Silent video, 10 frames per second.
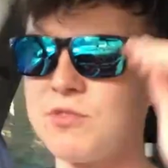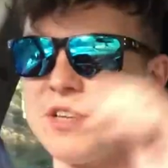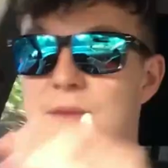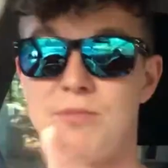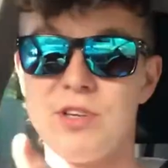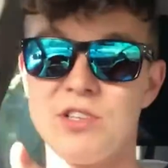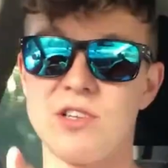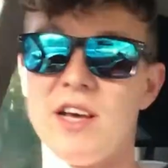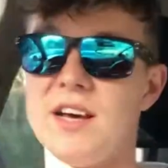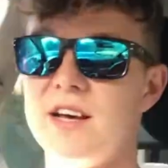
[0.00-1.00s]

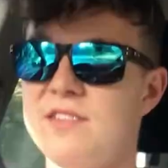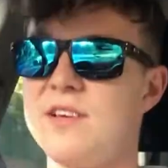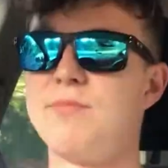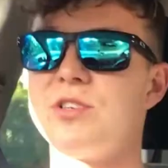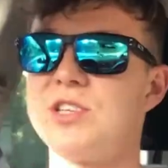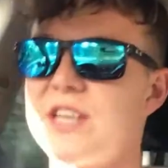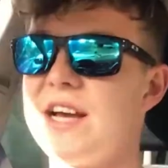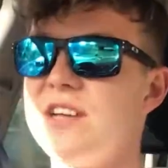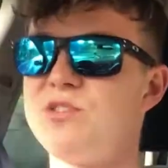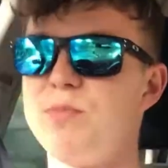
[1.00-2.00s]
temperature
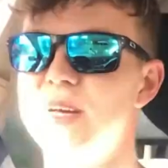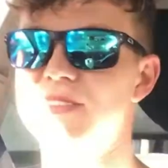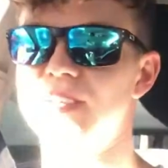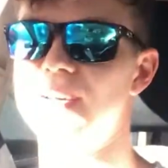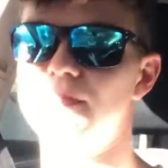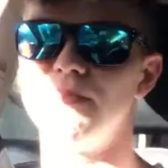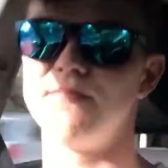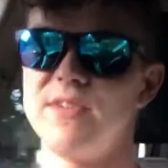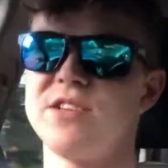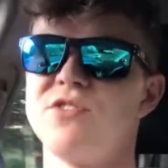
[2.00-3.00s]
gauge, but
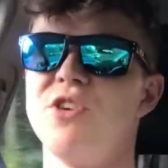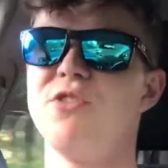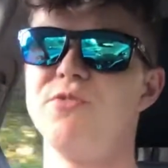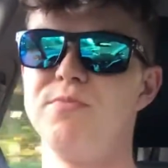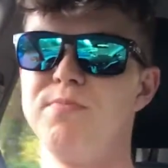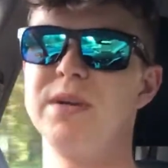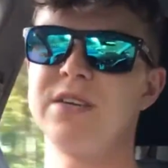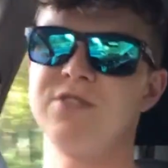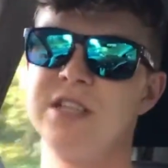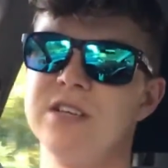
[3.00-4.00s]
it's no
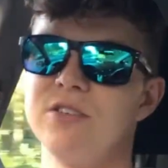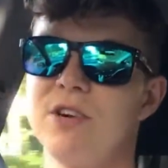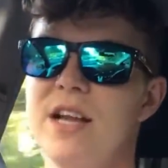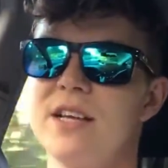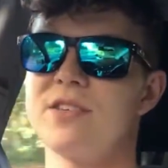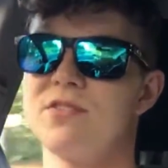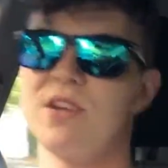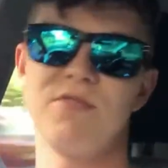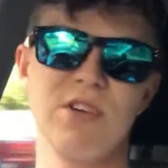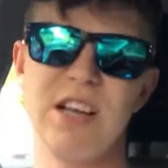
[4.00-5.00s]
big deal really, because it's
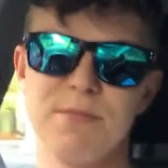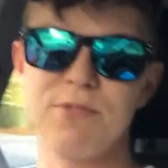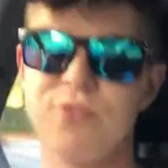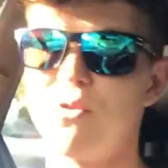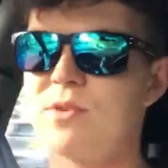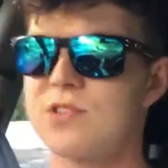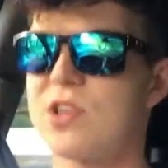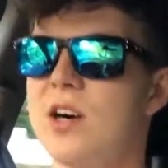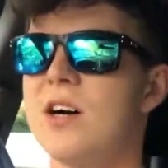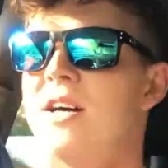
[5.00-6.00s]
not really a performance
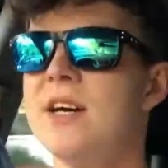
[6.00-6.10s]
car.